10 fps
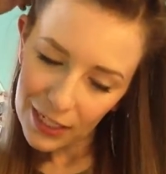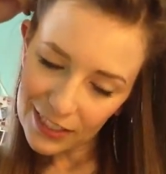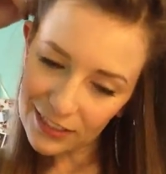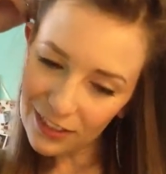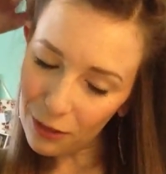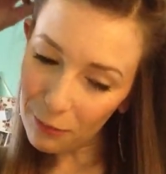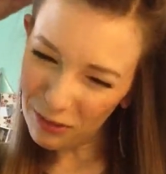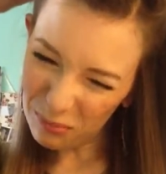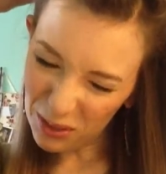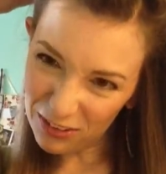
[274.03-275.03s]
It's all
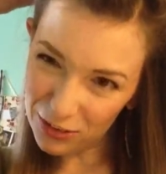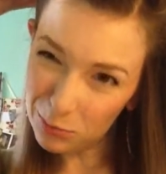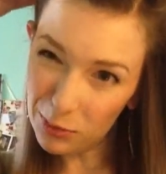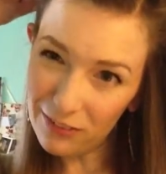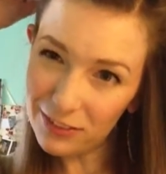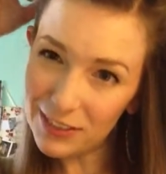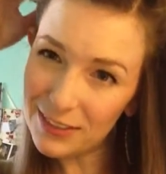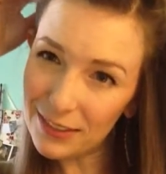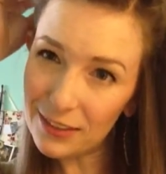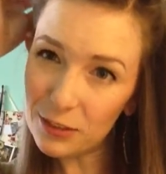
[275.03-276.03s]
about personal preference
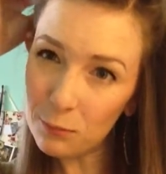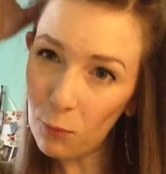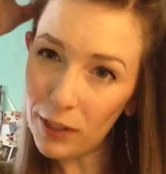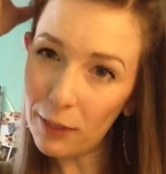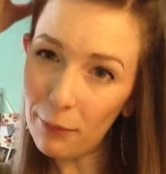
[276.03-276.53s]
at this point,